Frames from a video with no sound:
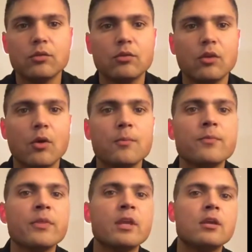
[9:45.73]
So
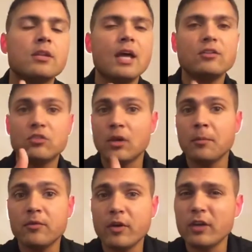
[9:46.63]
that's some
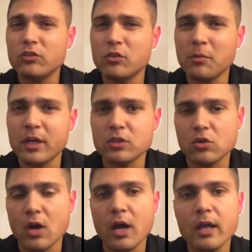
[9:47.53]
advice you might
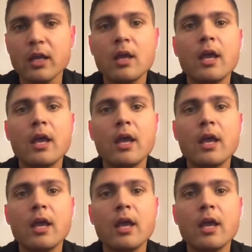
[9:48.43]
try.